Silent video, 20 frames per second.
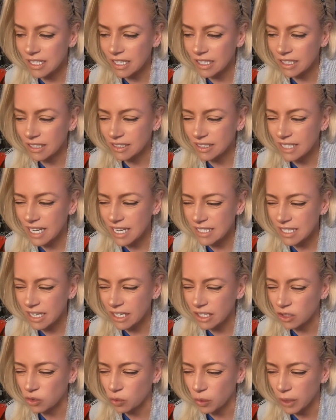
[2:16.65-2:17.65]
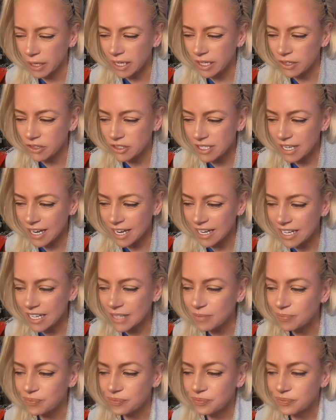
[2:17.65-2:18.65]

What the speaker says: and taste like gritty or sandy.